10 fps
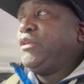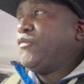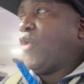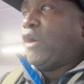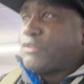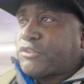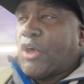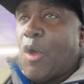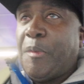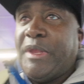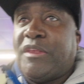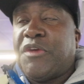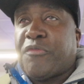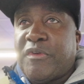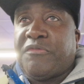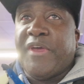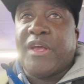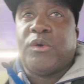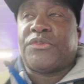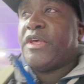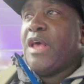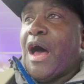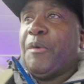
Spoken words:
you've got so many different vehicles.